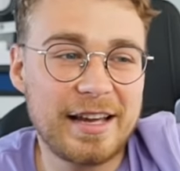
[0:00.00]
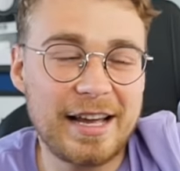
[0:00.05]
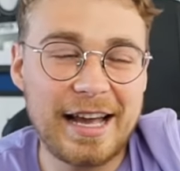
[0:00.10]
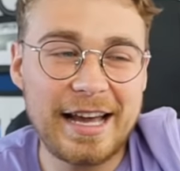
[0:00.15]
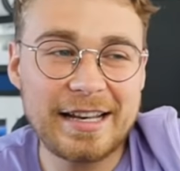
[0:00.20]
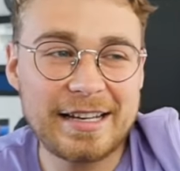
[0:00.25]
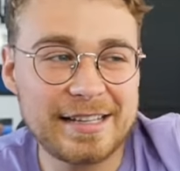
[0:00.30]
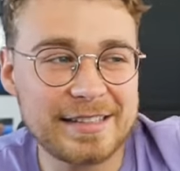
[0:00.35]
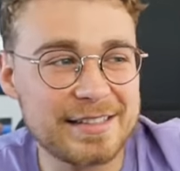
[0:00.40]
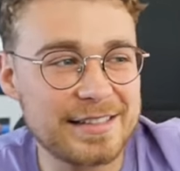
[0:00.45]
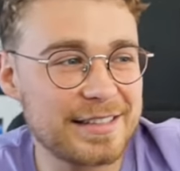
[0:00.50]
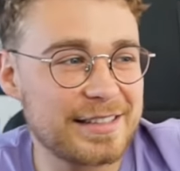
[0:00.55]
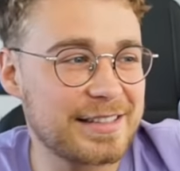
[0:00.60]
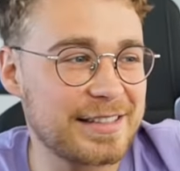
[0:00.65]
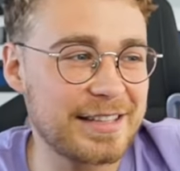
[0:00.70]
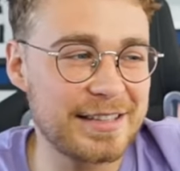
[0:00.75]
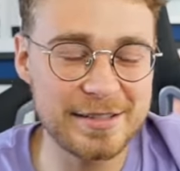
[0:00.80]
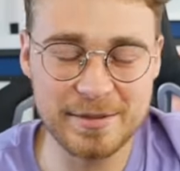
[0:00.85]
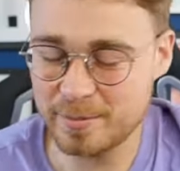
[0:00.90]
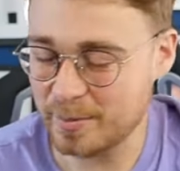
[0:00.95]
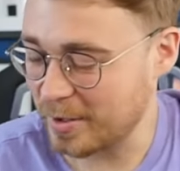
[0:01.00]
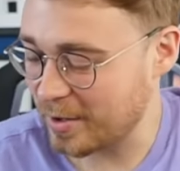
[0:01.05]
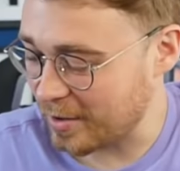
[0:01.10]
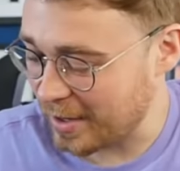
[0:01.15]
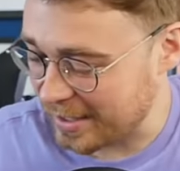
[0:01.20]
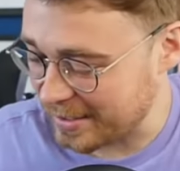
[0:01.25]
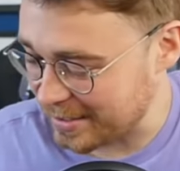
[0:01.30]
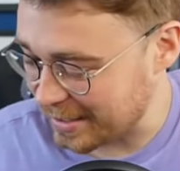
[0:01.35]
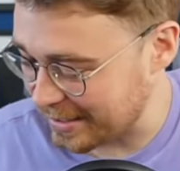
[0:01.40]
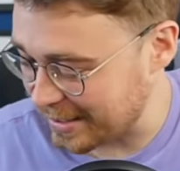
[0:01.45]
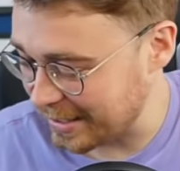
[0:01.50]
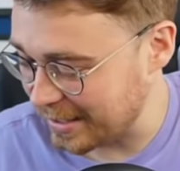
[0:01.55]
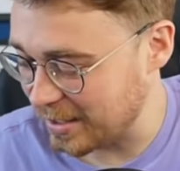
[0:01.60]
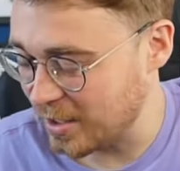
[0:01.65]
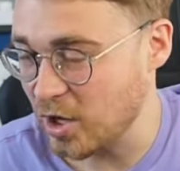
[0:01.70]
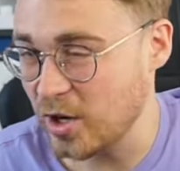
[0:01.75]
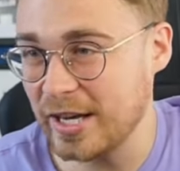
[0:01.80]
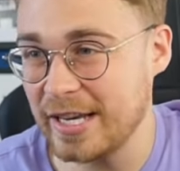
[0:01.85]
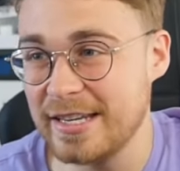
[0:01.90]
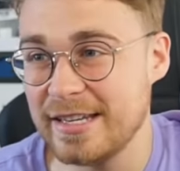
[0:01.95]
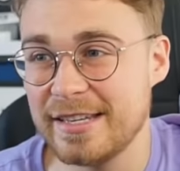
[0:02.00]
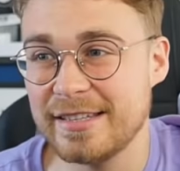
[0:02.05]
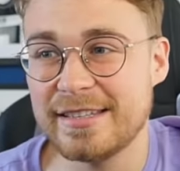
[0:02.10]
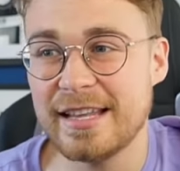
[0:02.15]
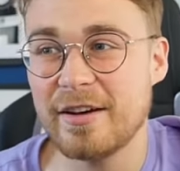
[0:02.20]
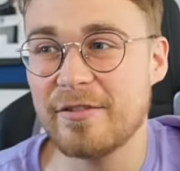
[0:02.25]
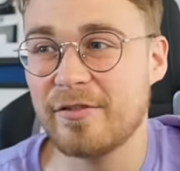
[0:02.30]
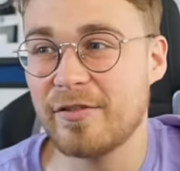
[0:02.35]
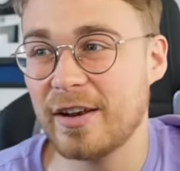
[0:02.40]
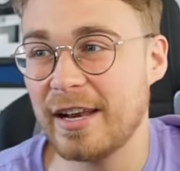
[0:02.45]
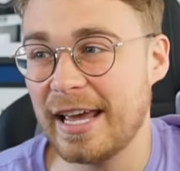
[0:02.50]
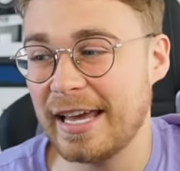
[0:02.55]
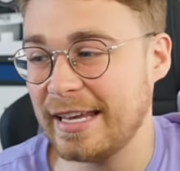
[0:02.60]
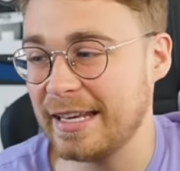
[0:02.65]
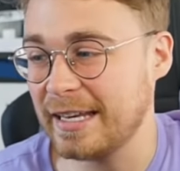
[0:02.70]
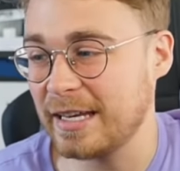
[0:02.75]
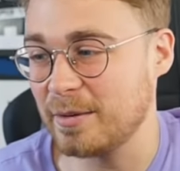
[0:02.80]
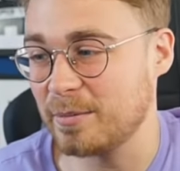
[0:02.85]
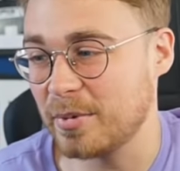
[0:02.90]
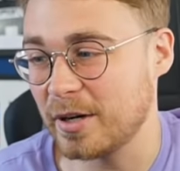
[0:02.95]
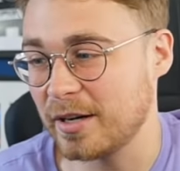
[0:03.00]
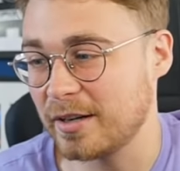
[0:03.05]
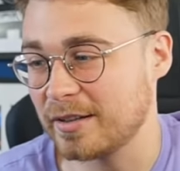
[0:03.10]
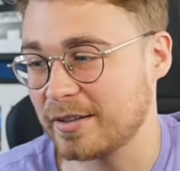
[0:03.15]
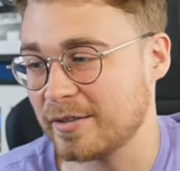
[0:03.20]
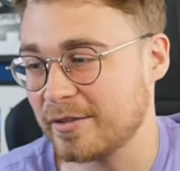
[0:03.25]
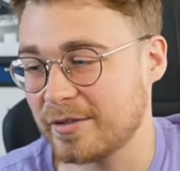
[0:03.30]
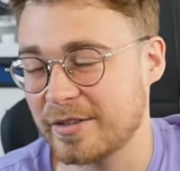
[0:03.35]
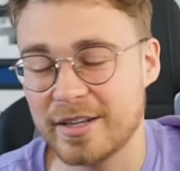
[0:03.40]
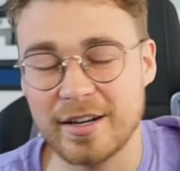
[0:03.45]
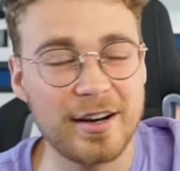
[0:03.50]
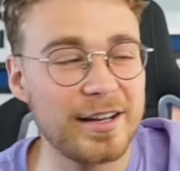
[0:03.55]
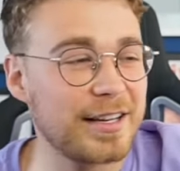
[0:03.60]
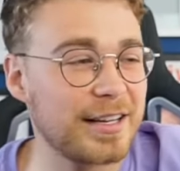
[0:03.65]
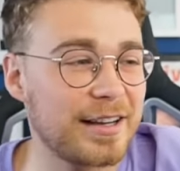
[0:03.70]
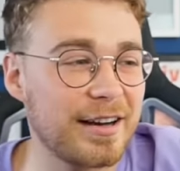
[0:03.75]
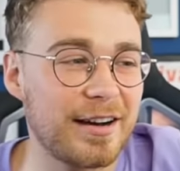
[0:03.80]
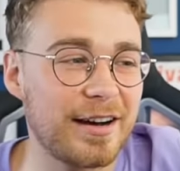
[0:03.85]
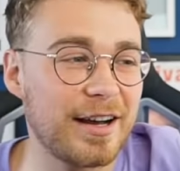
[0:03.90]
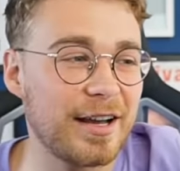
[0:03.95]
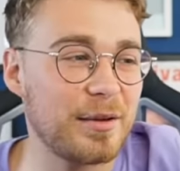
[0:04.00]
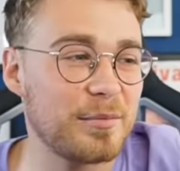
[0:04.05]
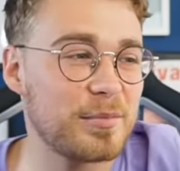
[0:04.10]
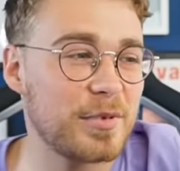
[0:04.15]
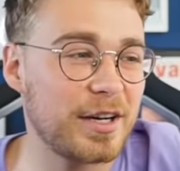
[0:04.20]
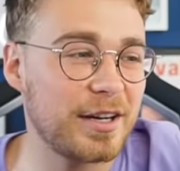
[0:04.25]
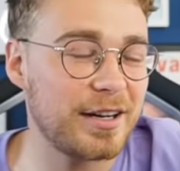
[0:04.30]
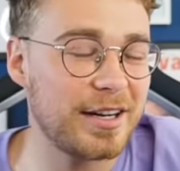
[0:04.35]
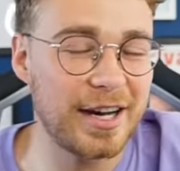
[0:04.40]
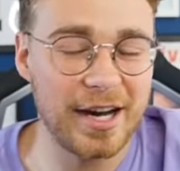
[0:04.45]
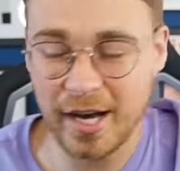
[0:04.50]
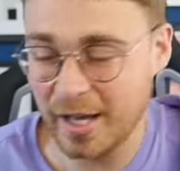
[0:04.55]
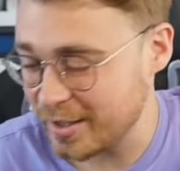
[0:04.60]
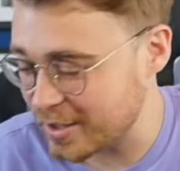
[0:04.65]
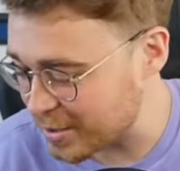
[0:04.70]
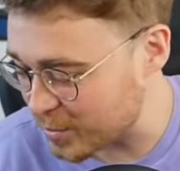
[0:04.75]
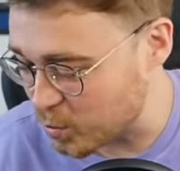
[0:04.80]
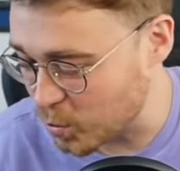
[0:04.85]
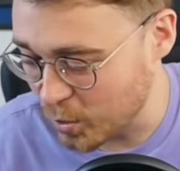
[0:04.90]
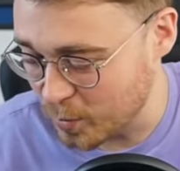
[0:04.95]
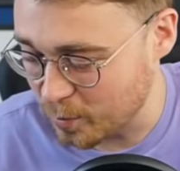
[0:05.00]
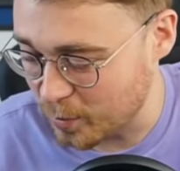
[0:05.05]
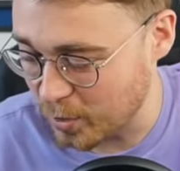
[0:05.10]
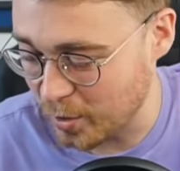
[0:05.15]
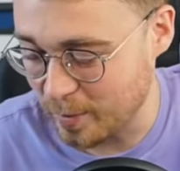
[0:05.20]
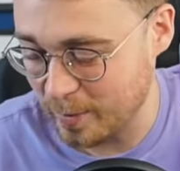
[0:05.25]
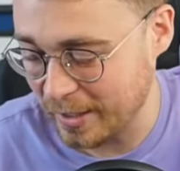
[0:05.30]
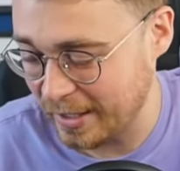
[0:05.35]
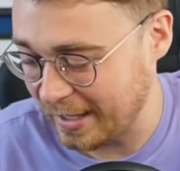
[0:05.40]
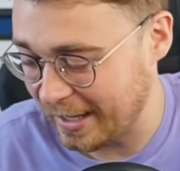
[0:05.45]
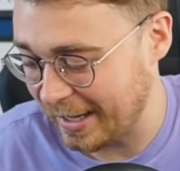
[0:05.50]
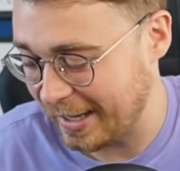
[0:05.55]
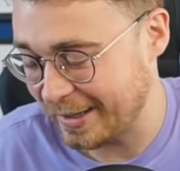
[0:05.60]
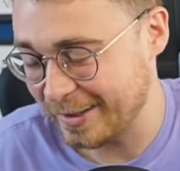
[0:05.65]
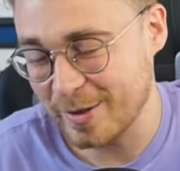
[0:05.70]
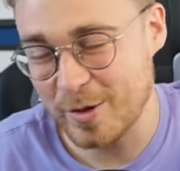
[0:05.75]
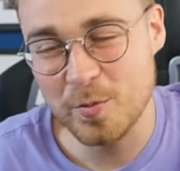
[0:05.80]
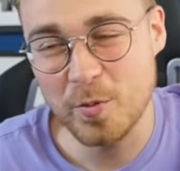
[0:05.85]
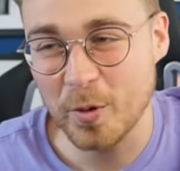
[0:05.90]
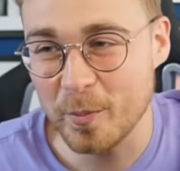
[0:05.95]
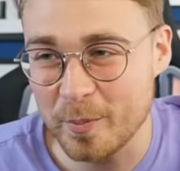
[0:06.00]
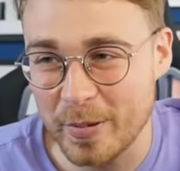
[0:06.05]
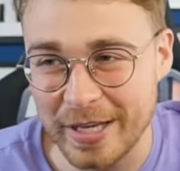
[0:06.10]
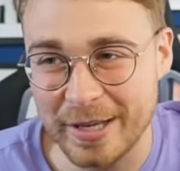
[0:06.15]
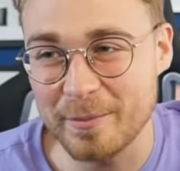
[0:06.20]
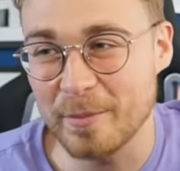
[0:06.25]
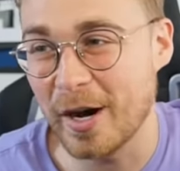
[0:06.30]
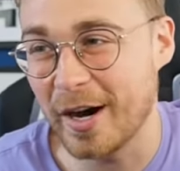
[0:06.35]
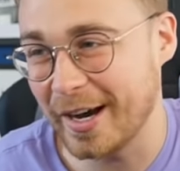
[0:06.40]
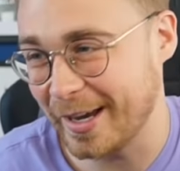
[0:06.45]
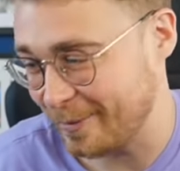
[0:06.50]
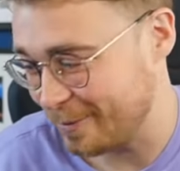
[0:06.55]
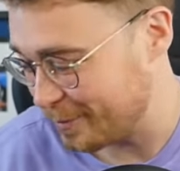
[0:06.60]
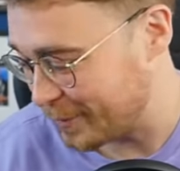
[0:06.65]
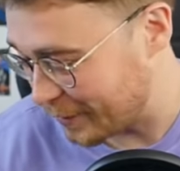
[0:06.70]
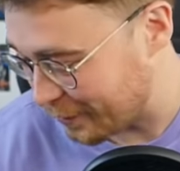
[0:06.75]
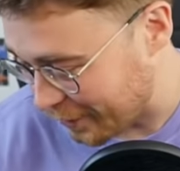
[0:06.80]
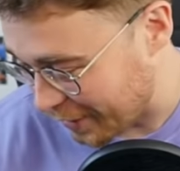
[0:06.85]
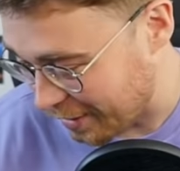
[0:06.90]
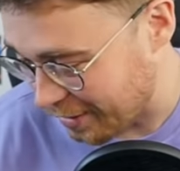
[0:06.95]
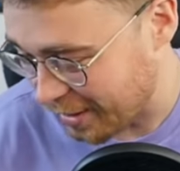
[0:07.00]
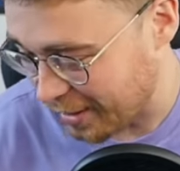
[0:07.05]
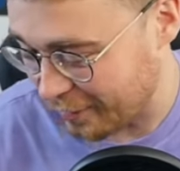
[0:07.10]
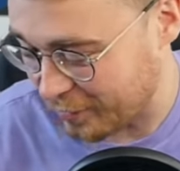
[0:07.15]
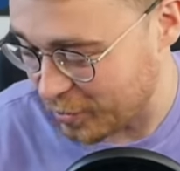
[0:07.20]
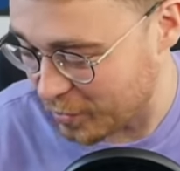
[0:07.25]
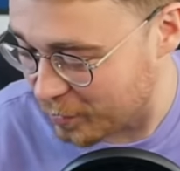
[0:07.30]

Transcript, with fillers: And as the season progressed, I think, look, he is that Fellaini but kind of guy. But I just wouldn't put him in there. It wouldn't be in mine. But fair enough.